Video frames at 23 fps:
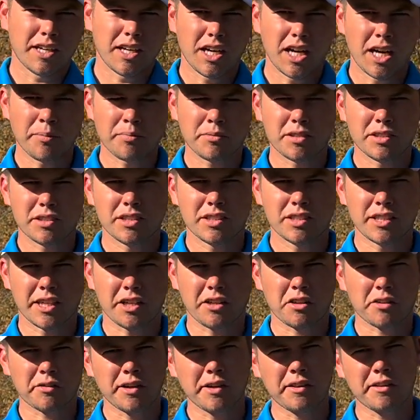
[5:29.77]
up to like
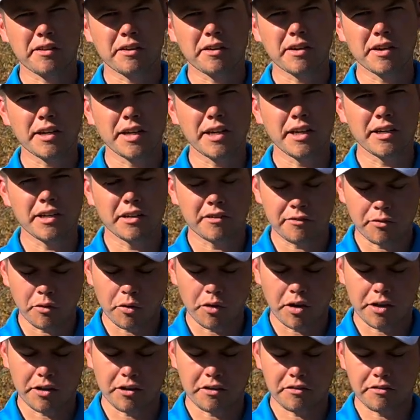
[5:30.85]
330 to
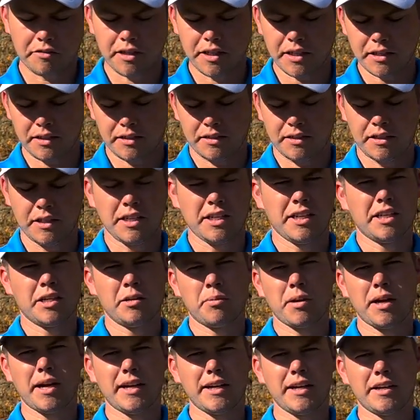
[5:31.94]
400 feet.
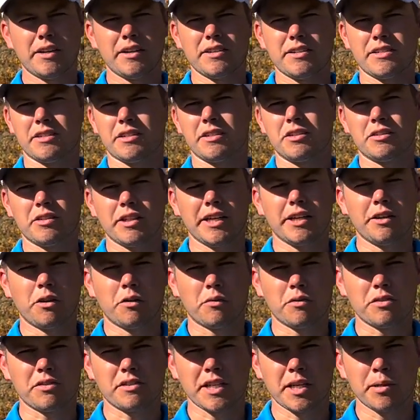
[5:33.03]
Pioneer is a great
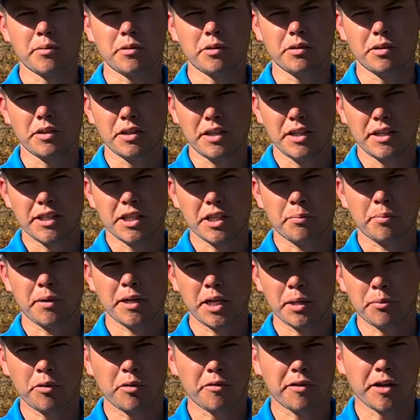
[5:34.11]
overstable,
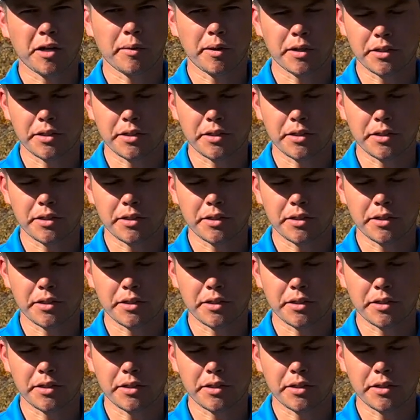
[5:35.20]
dependable fairway